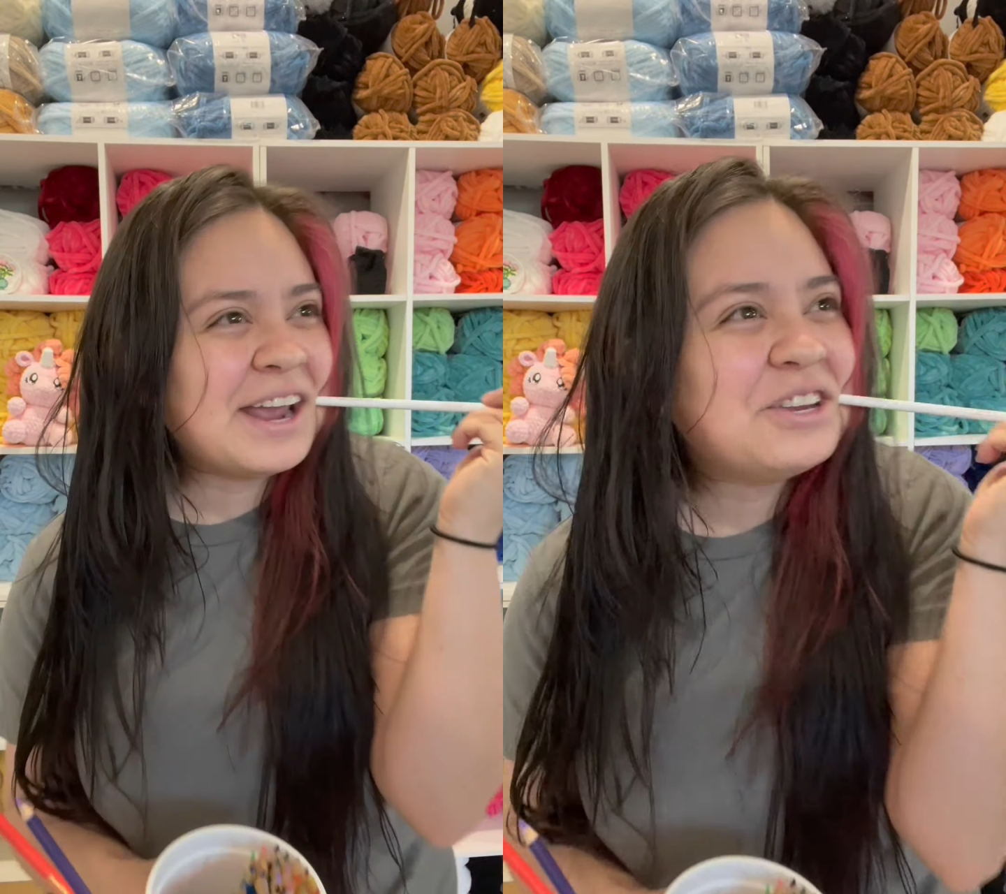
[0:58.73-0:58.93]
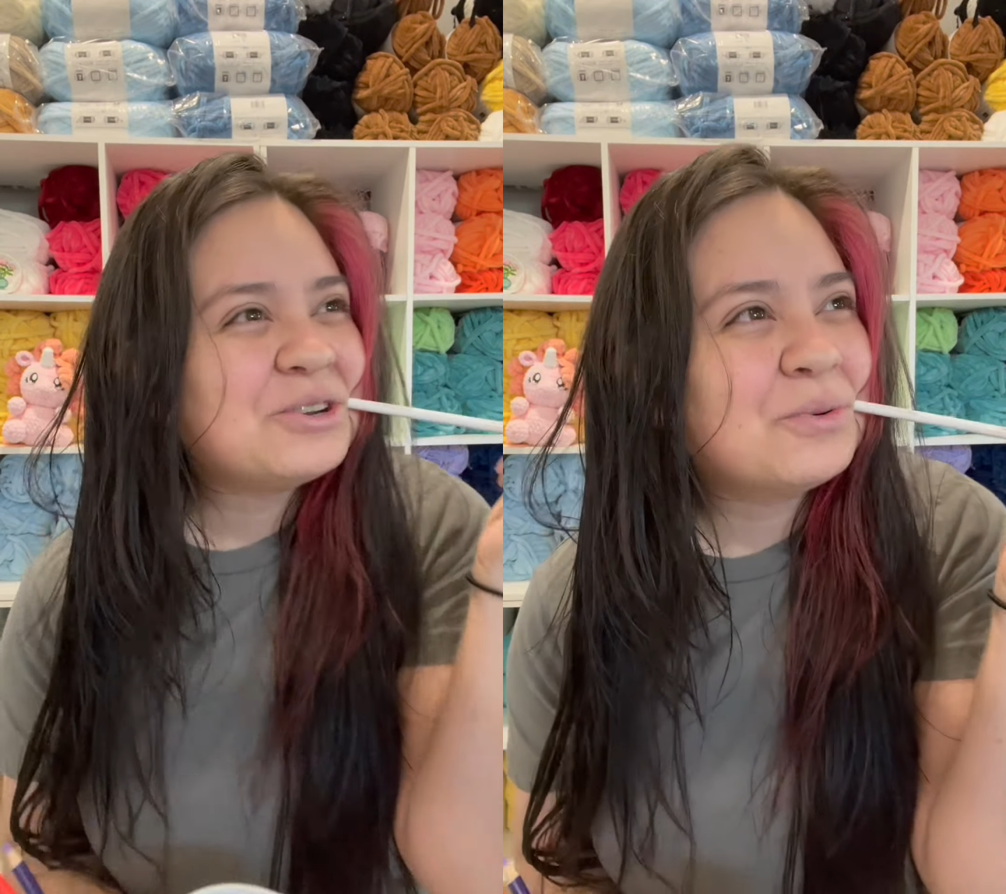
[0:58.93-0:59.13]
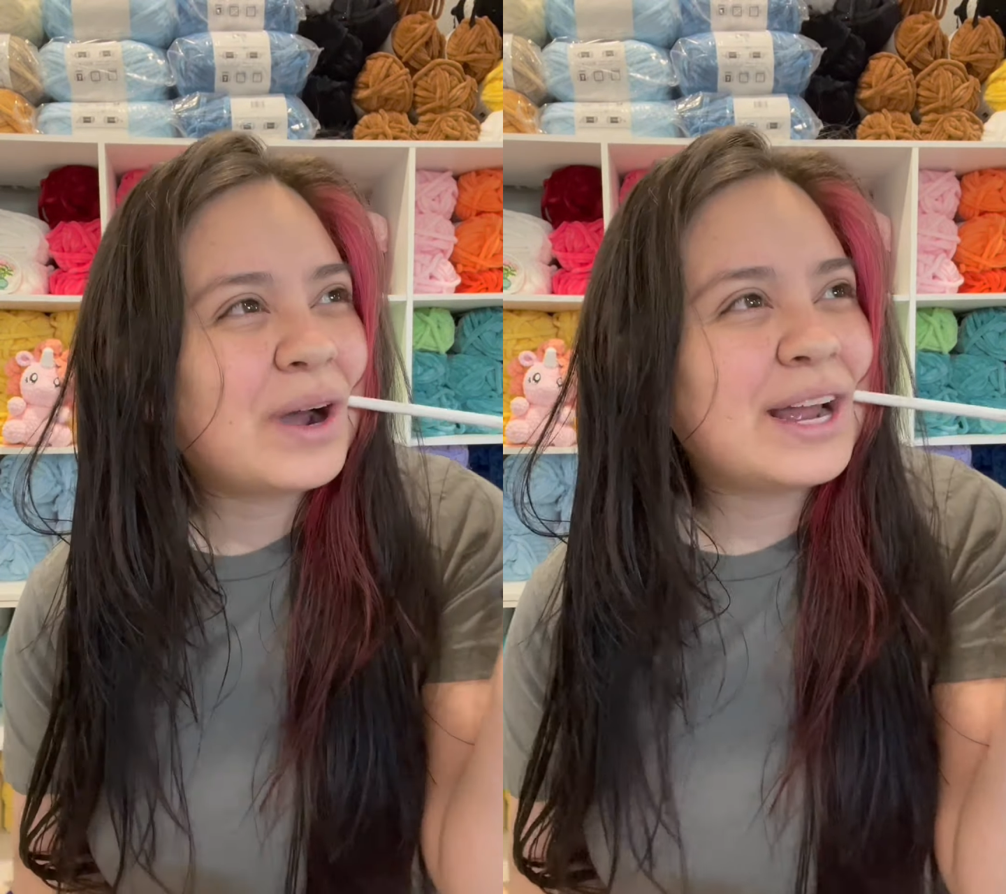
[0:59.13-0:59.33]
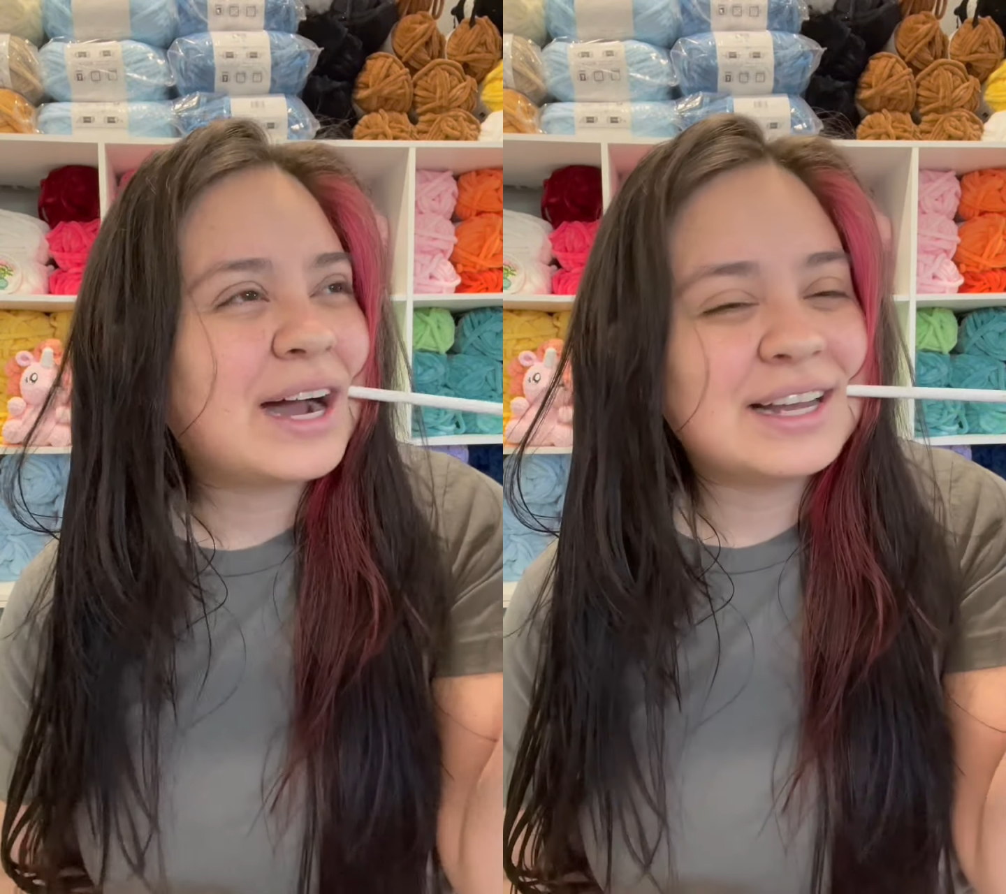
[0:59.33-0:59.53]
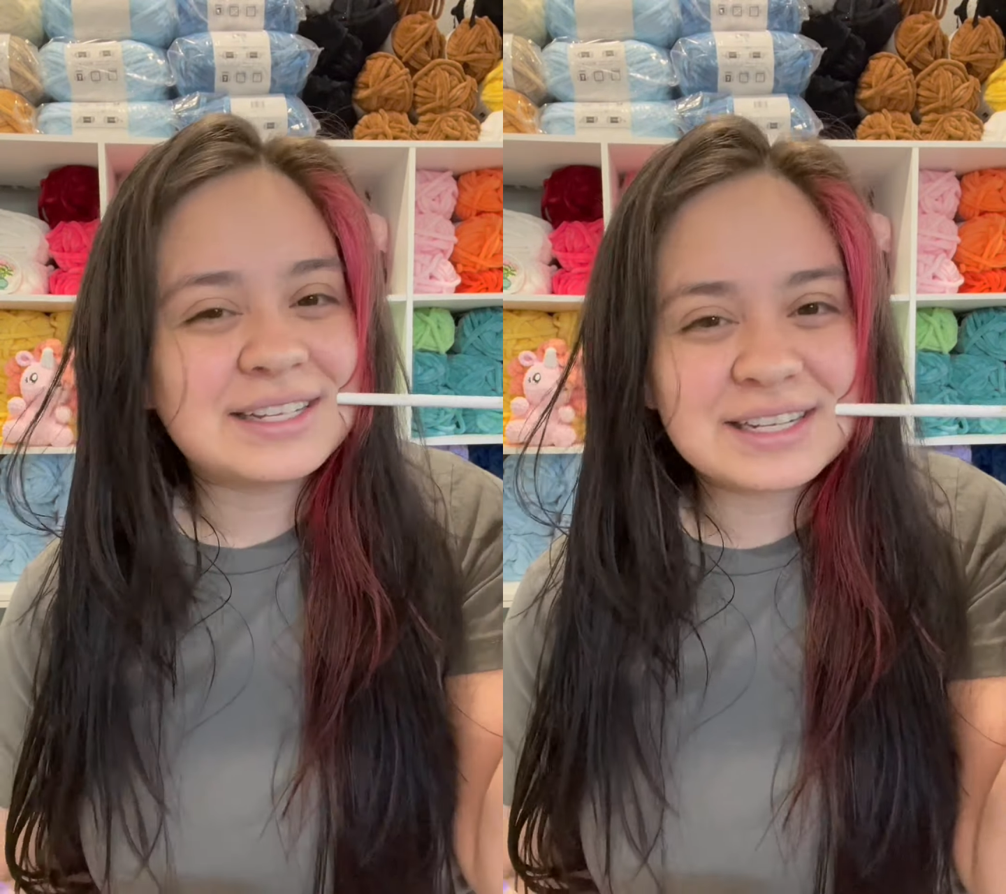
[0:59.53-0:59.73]
can't do white
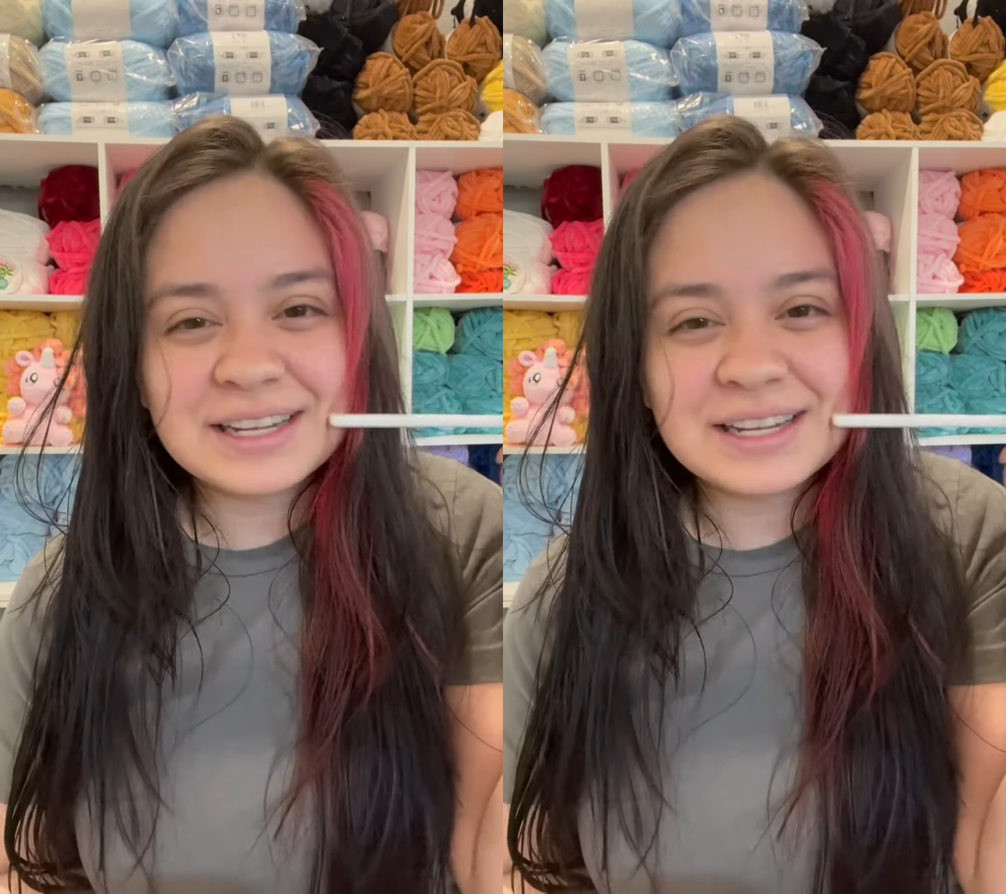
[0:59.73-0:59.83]
eyes.